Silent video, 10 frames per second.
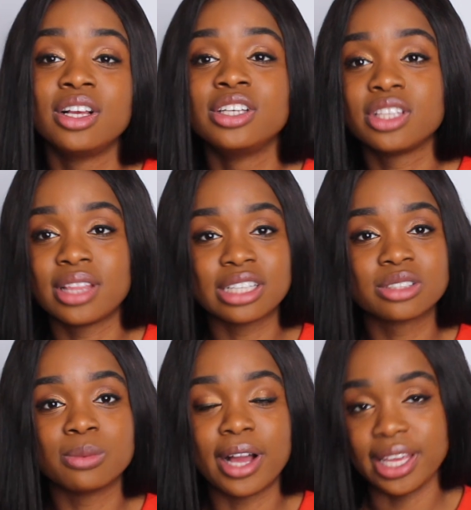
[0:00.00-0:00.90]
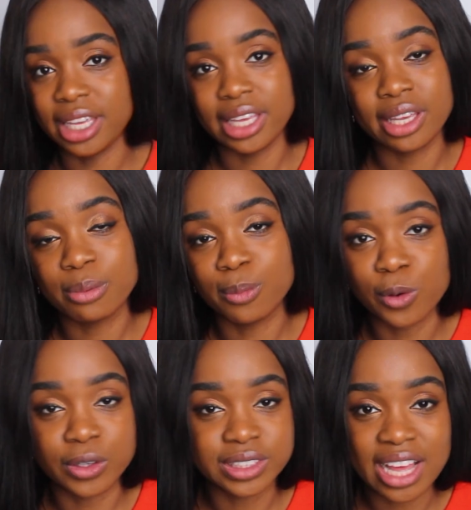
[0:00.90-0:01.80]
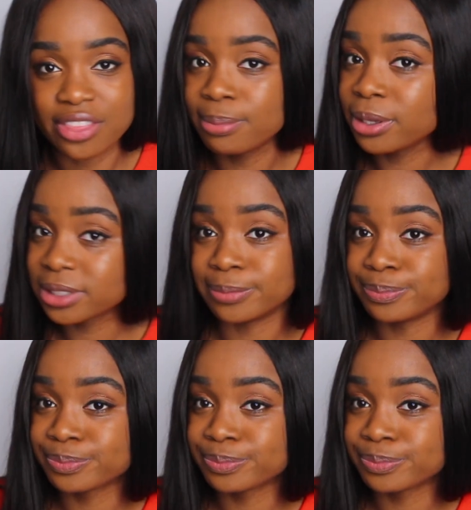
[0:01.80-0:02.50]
So that's why E was at the bottom.